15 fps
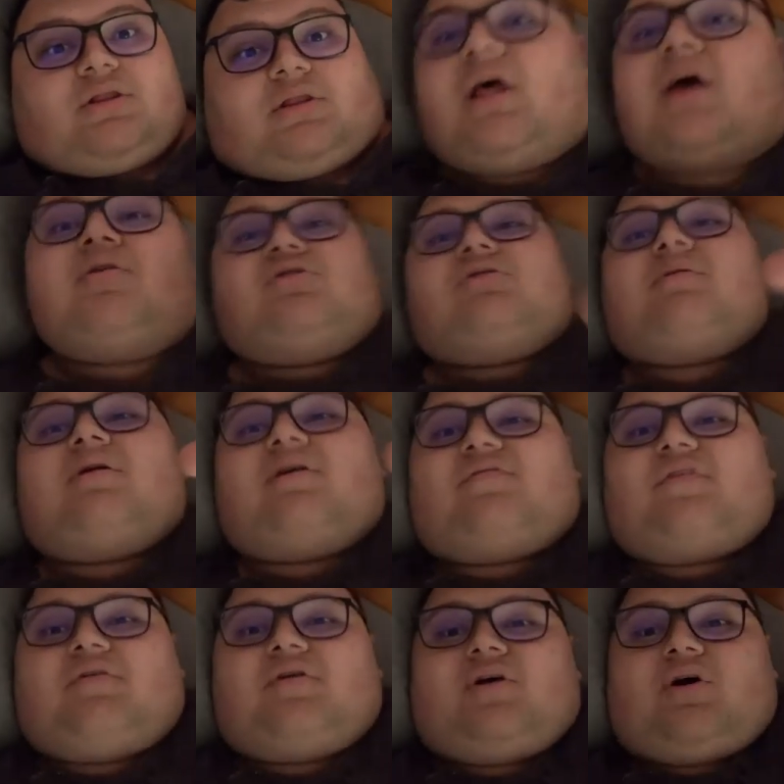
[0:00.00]
don't you do me a
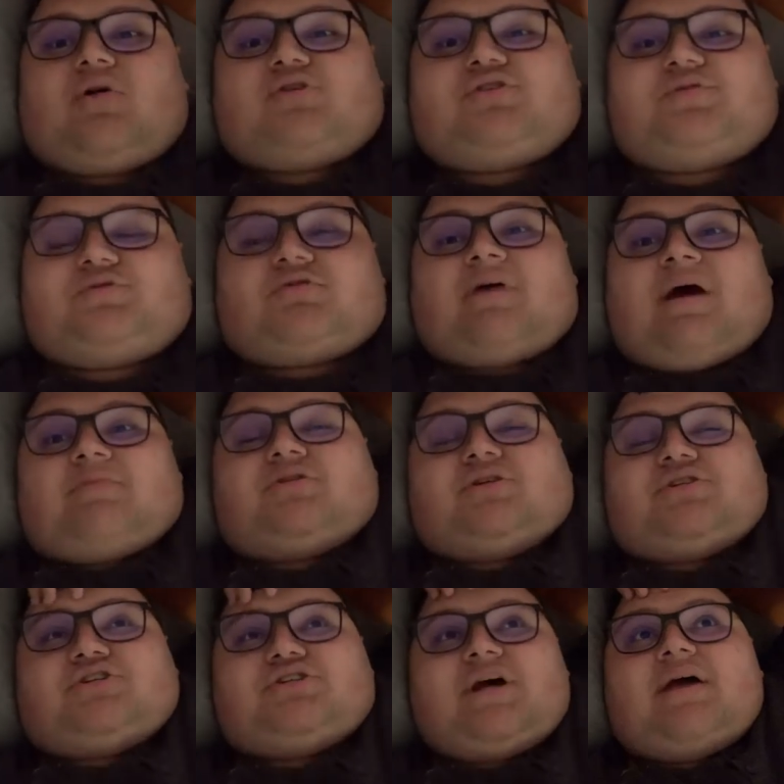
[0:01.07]
favor and go subscribe to
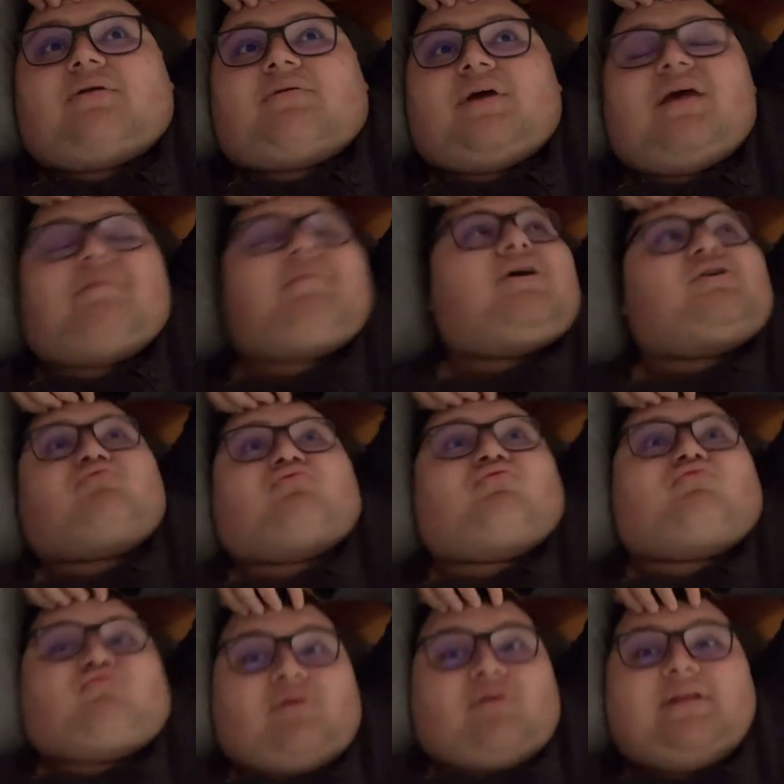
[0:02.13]
his channel. He makes
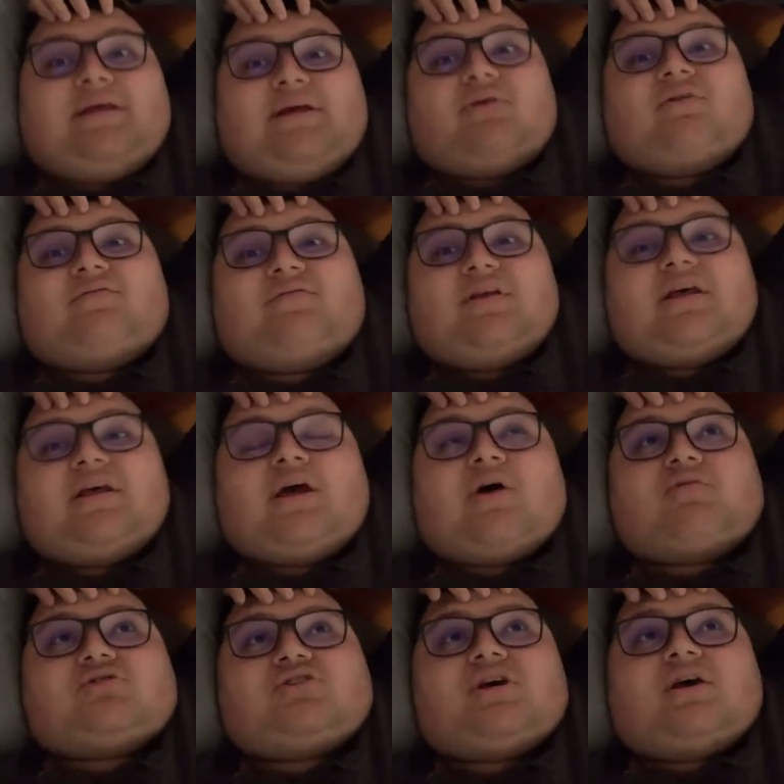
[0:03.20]
really good
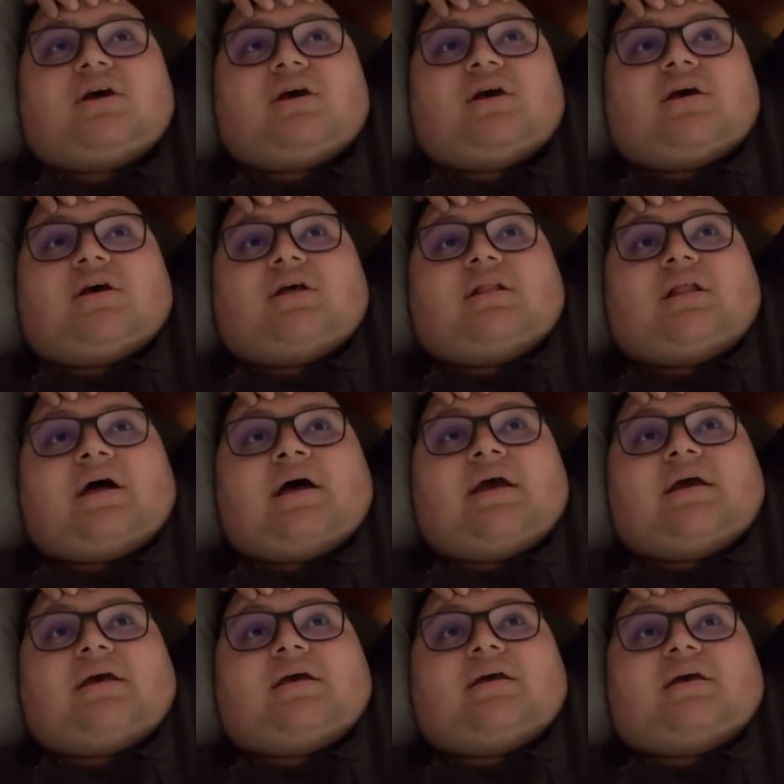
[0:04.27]
videos.
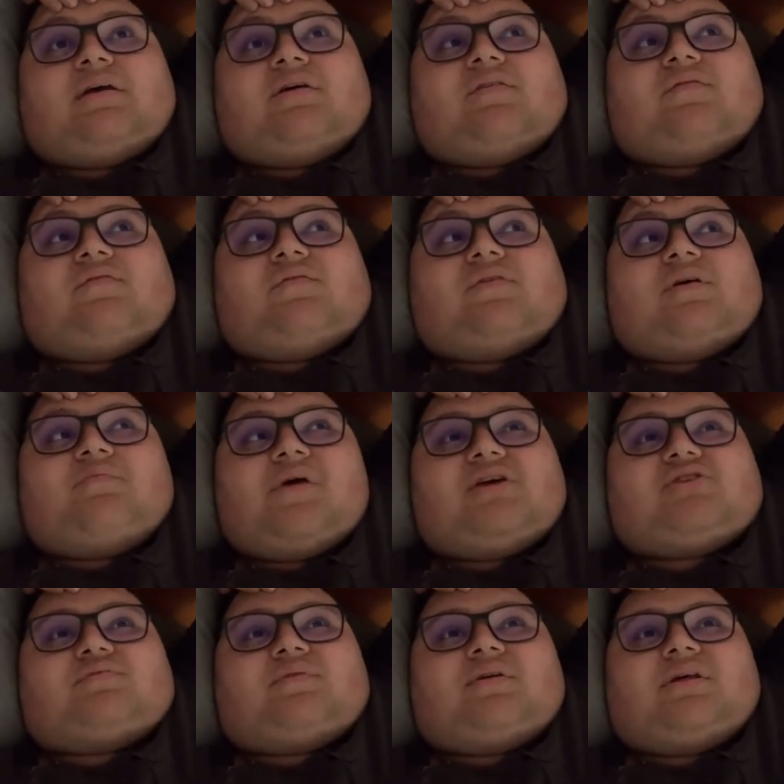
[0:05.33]
Like, he, he
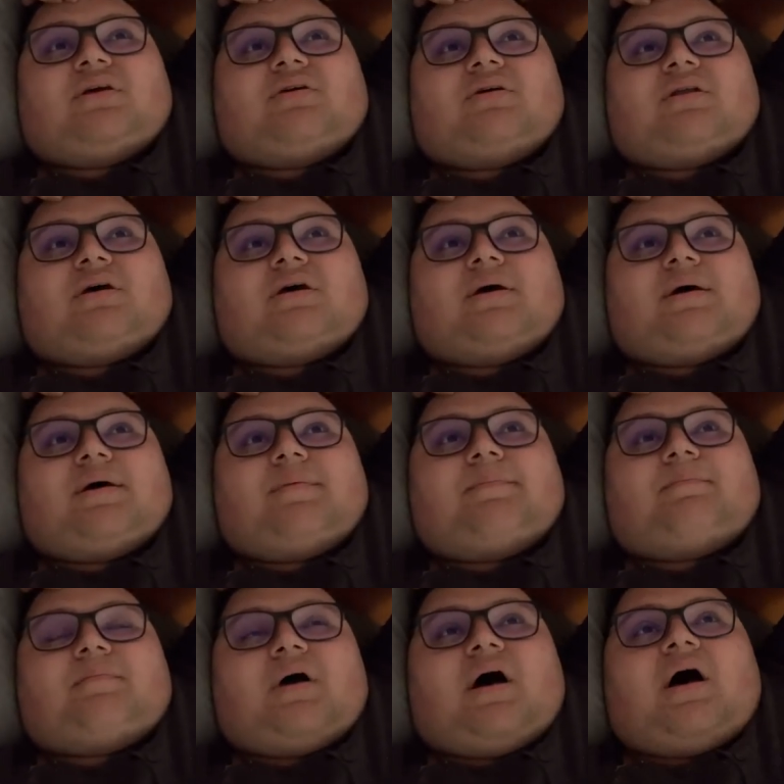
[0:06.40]
makes really good uh,
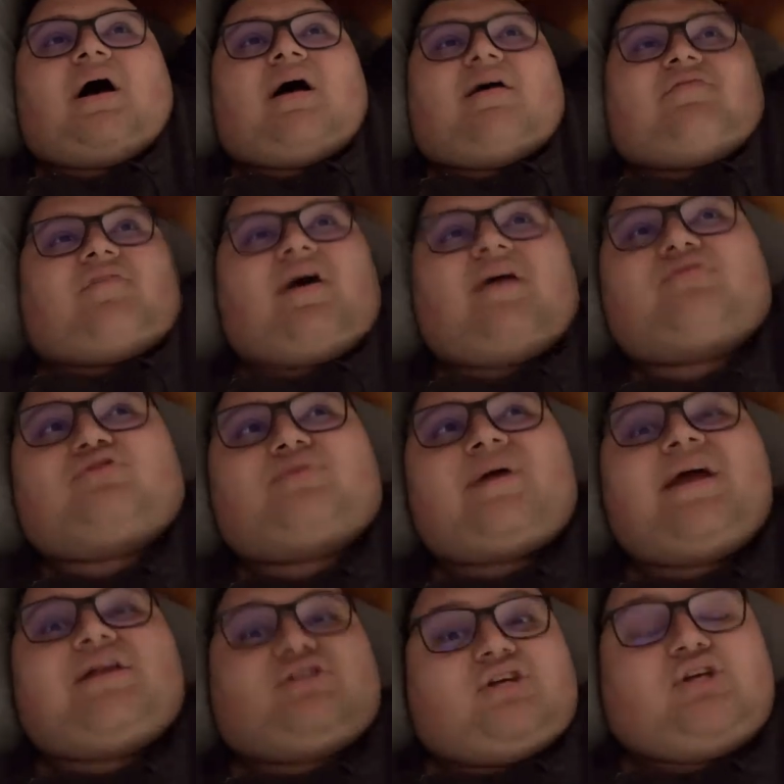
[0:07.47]
high five
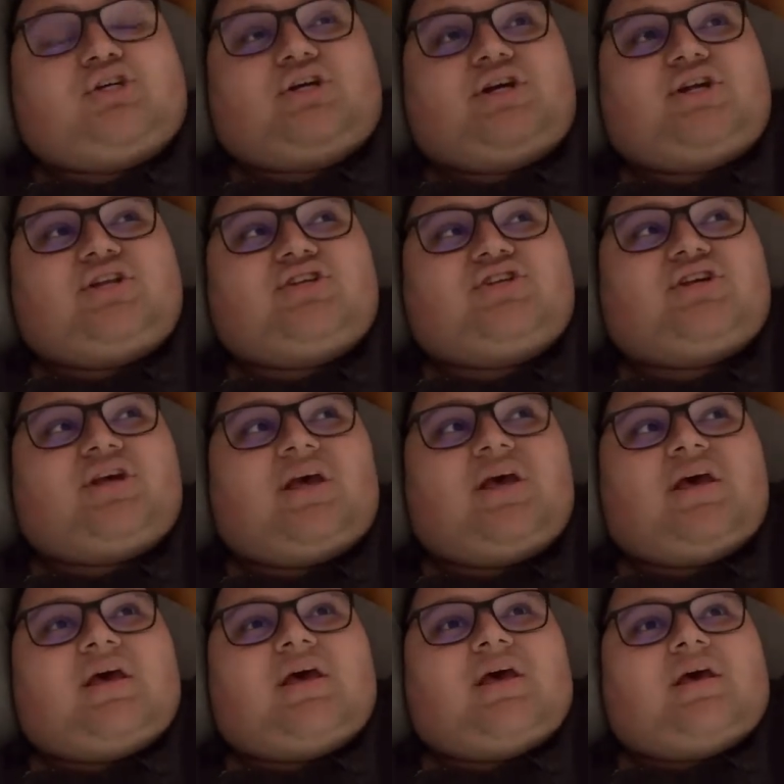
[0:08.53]
transitions,
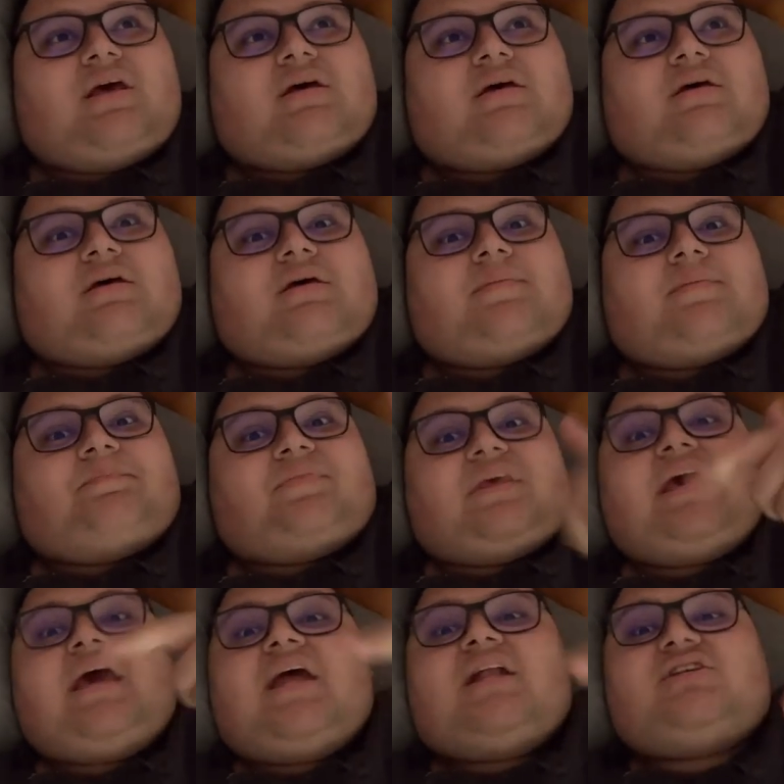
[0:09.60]
uh,
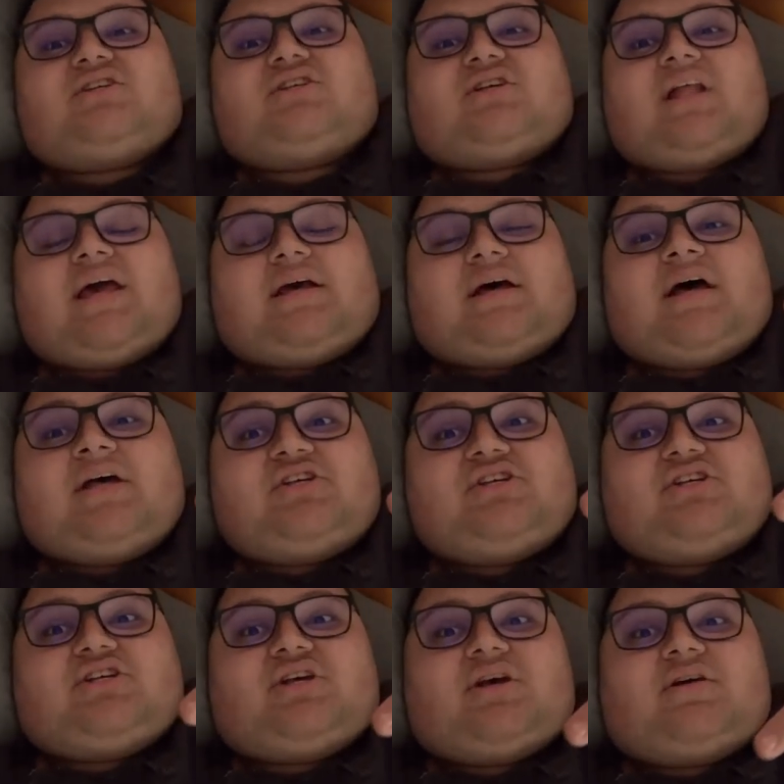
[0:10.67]
kids like
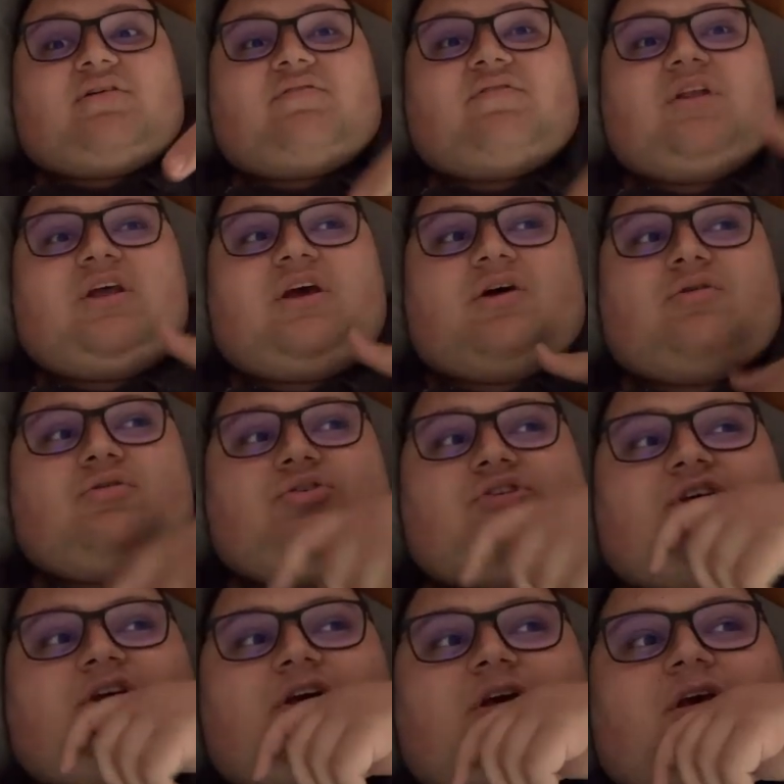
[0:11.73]
us videos,